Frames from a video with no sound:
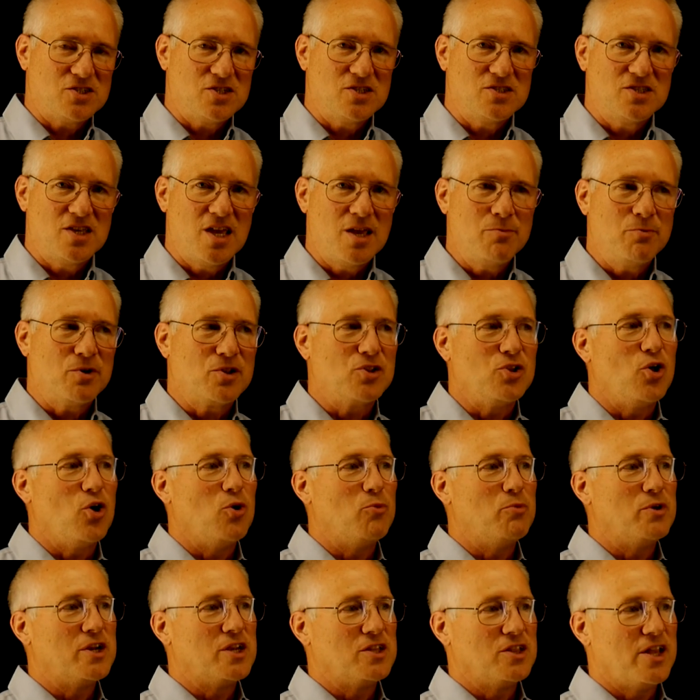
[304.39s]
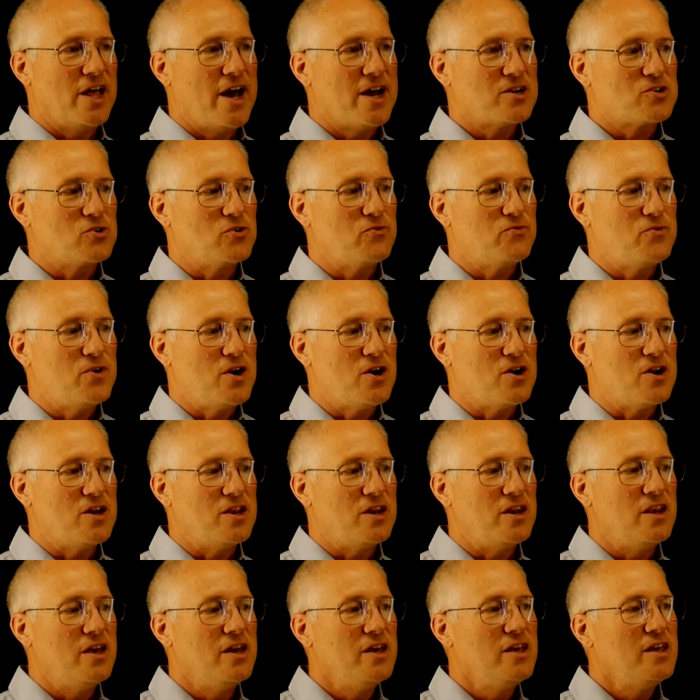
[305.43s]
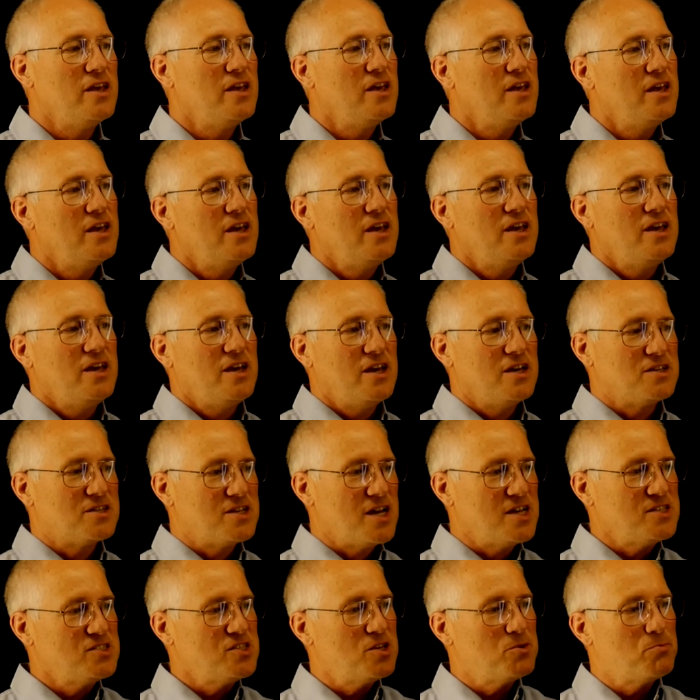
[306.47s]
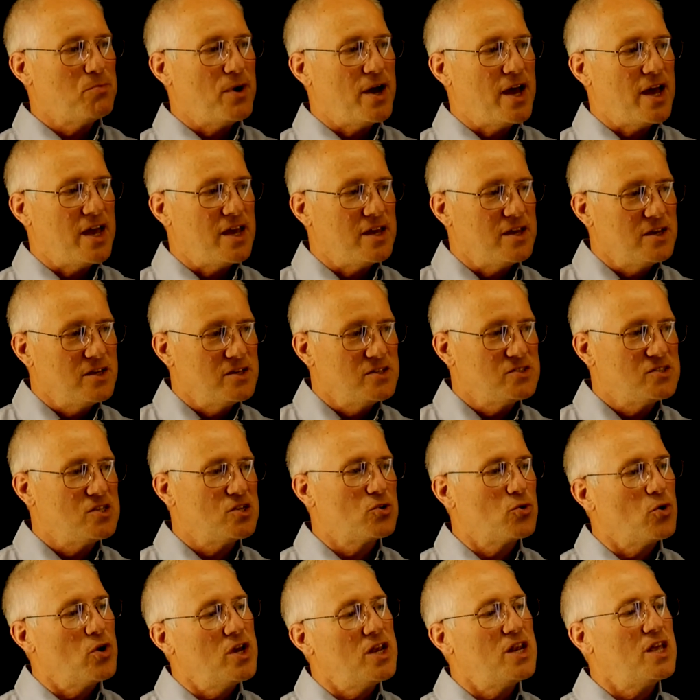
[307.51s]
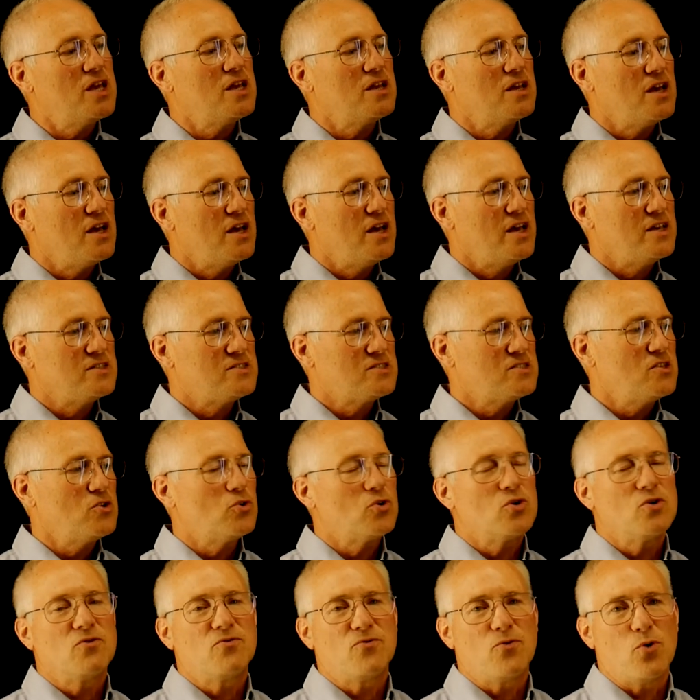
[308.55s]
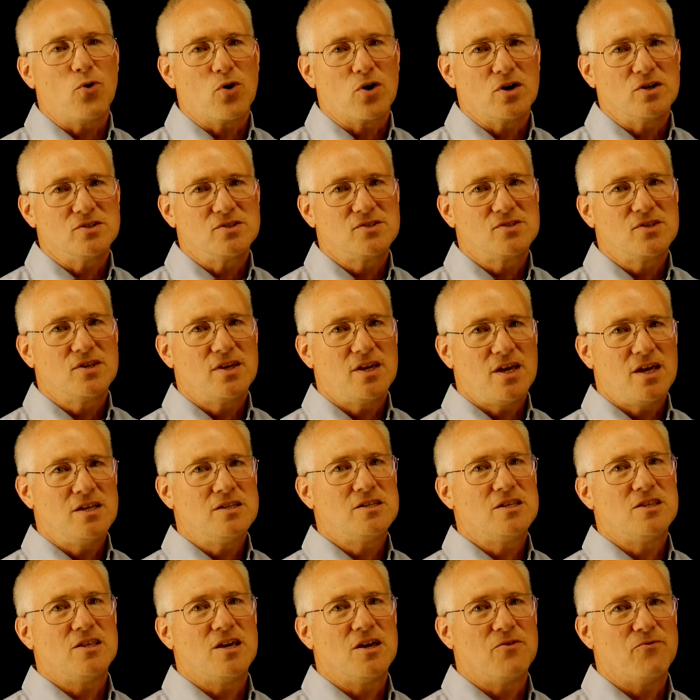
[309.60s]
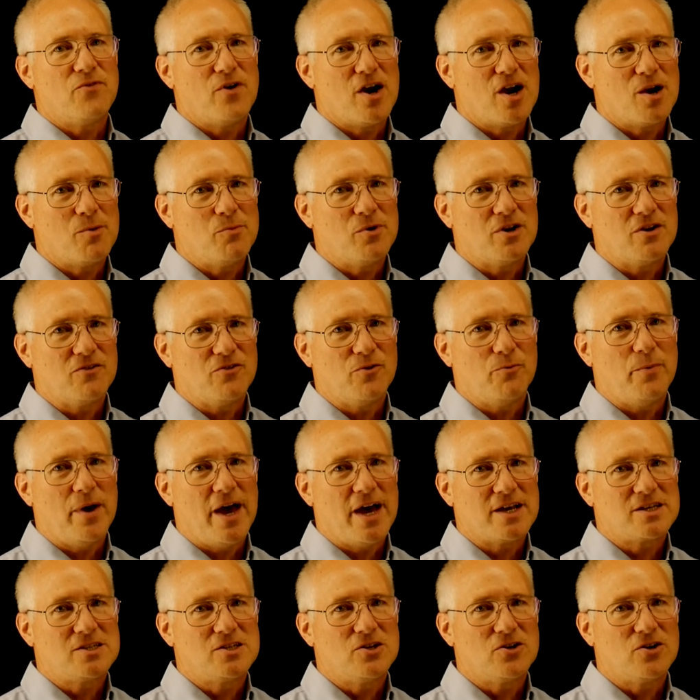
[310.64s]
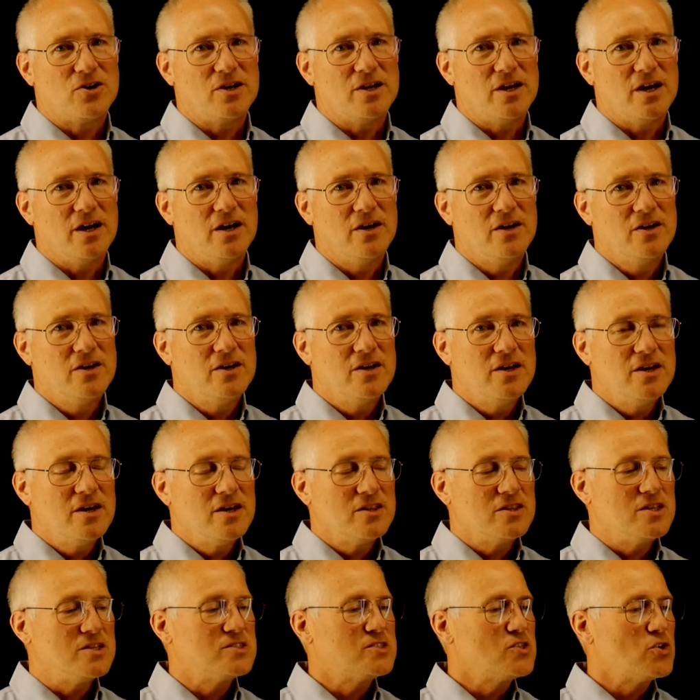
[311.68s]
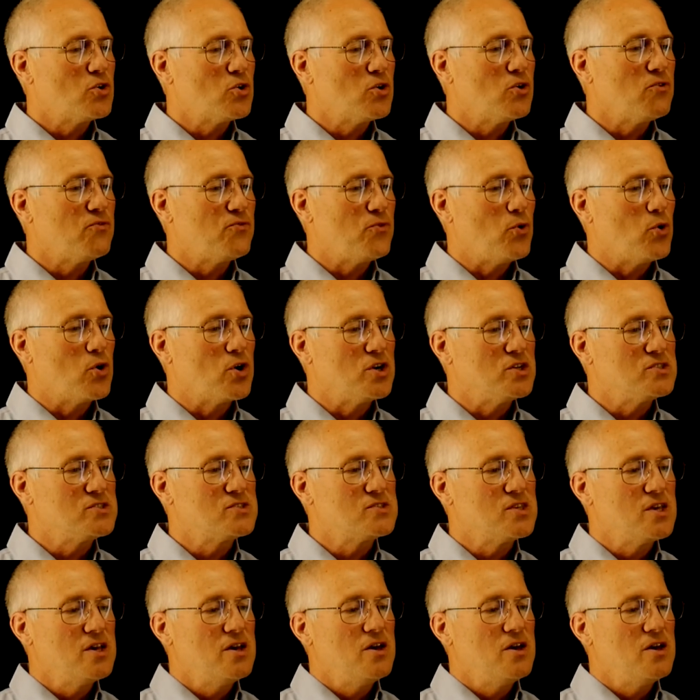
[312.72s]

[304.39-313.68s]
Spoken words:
as hemoglobin and lactoferrin. It does it by secreting siderophores into the environment of the bacteria. The siderophores